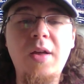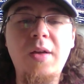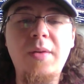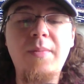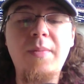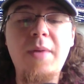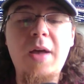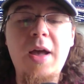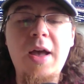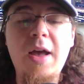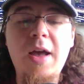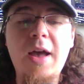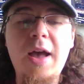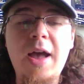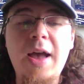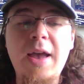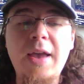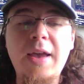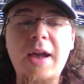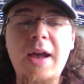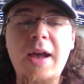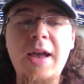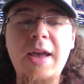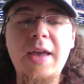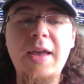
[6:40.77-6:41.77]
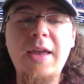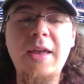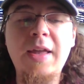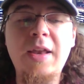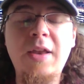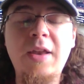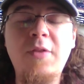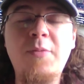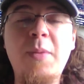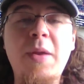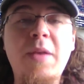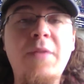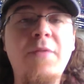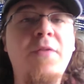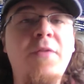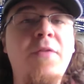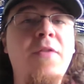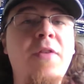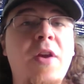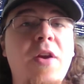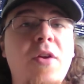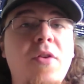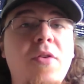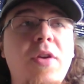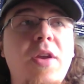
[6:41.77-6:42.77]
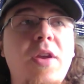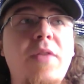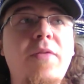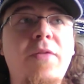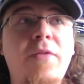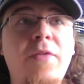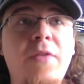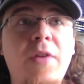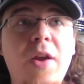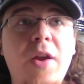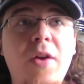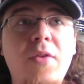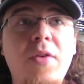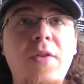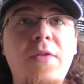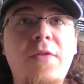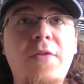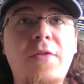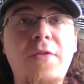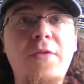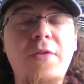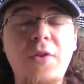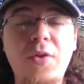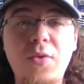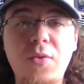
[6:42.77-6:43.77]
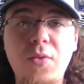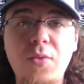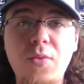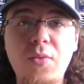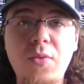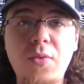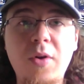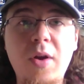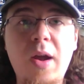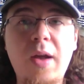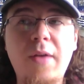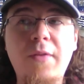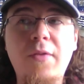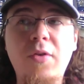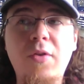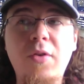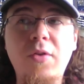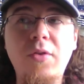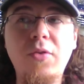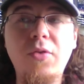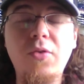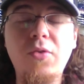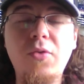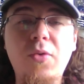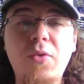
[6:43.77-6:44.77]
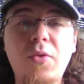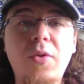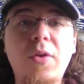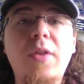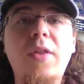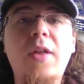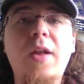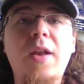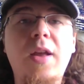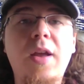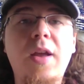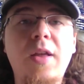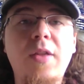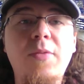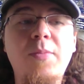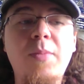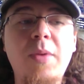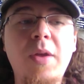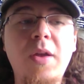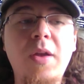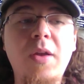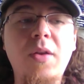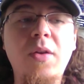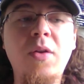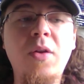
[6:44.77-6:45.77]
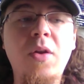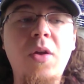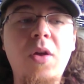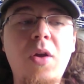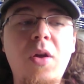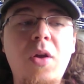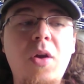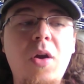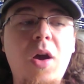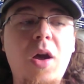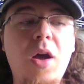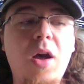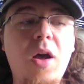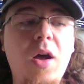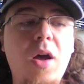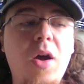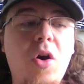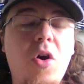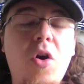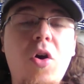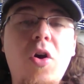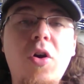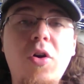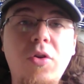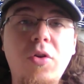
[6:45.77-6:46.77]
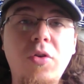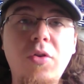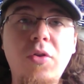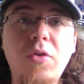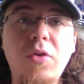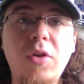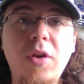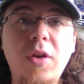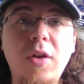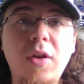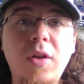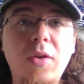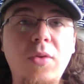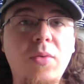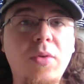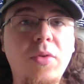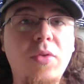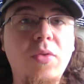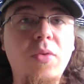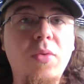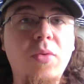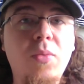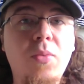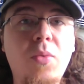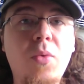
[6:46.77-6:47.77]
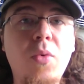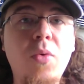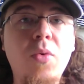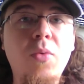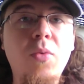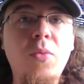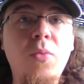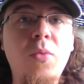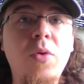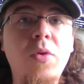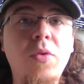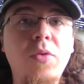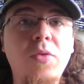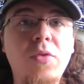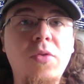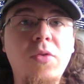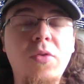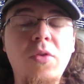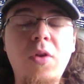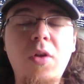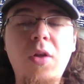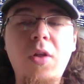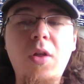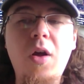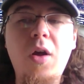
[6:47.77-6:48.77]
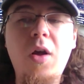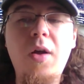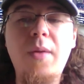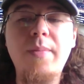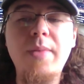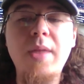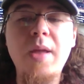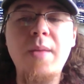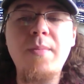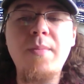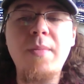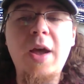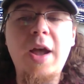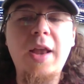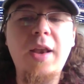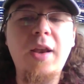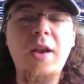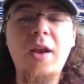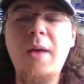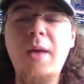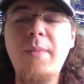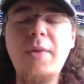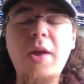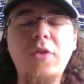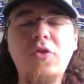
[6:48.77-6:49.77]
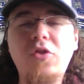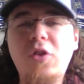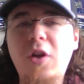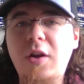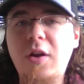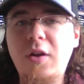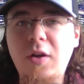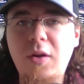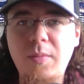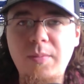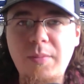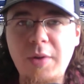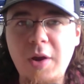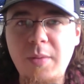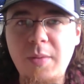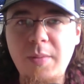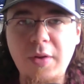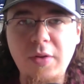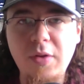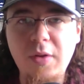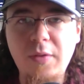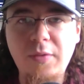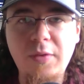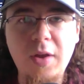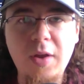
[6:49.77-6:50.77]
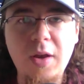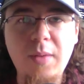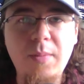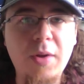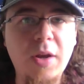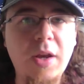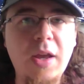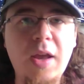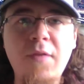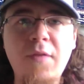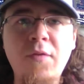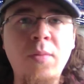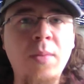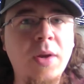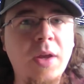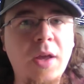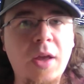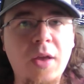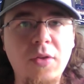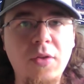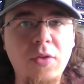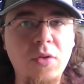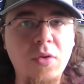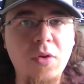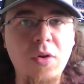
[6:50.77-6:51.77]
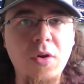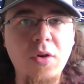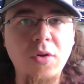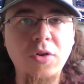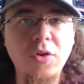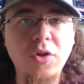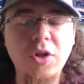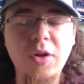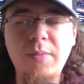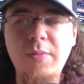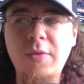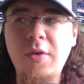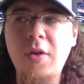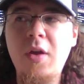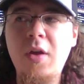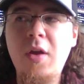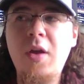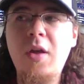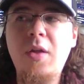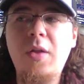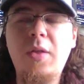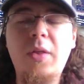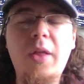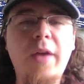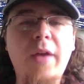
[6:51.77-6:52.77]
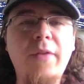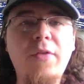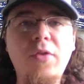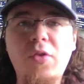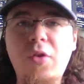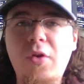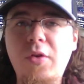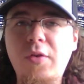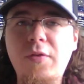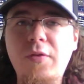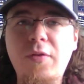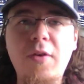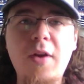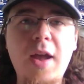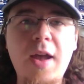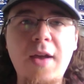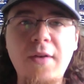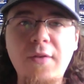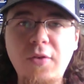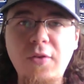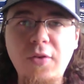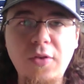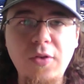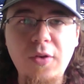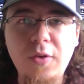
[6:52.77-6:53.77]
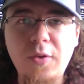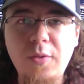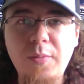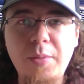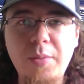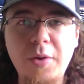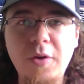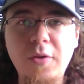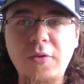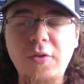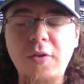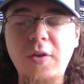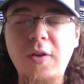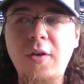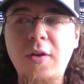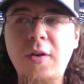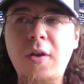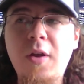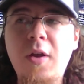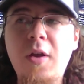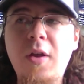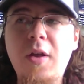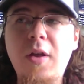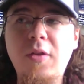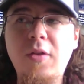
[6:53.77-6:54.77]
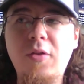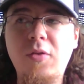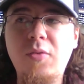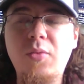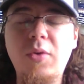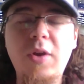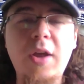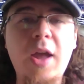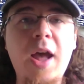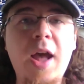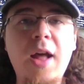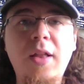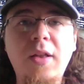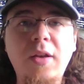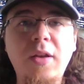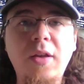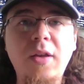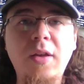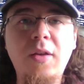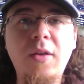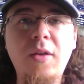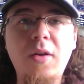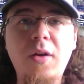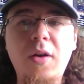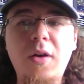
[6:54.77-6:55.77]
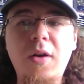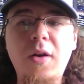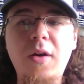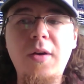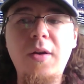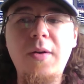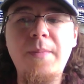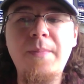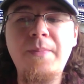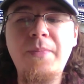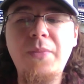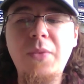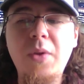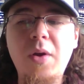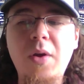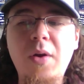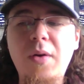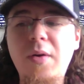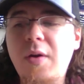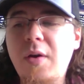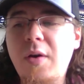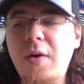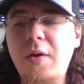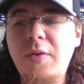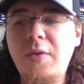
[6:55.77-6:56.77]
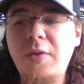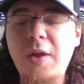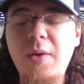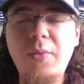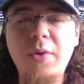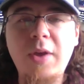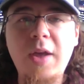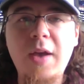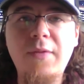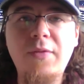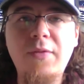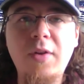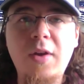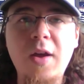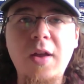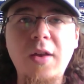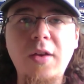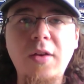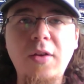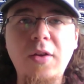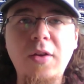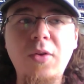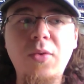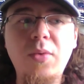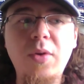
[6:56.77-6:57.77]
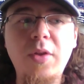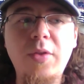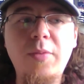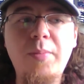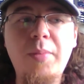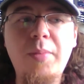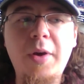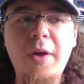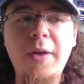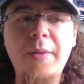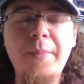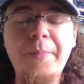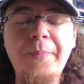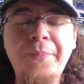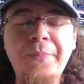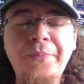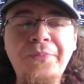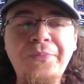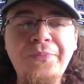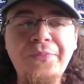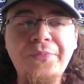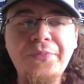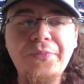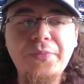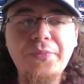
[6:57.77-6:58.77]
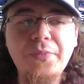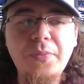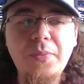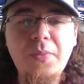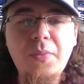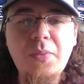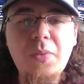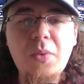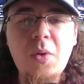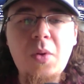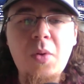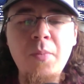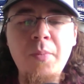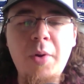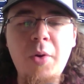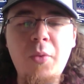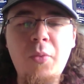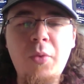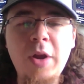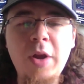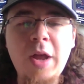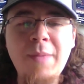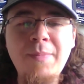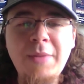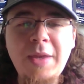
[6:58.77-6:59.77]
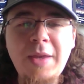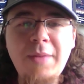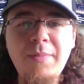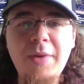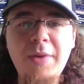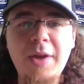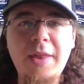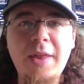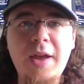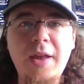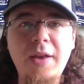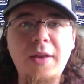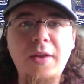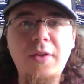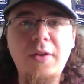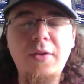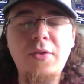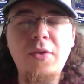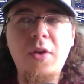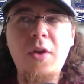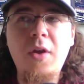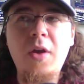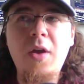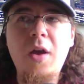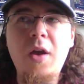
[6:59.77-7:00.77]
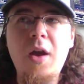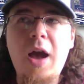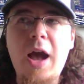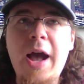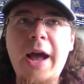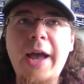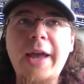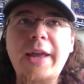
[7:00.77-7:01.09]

it has been very, very few where I've heard a story that has been harder to deal with or worse than mine. And I'm not trying to compare myself to anybody. Everybody has their hardships. Life is hard for every single person. It's a reality that we have to kind of deal with. But what I mean by that is, I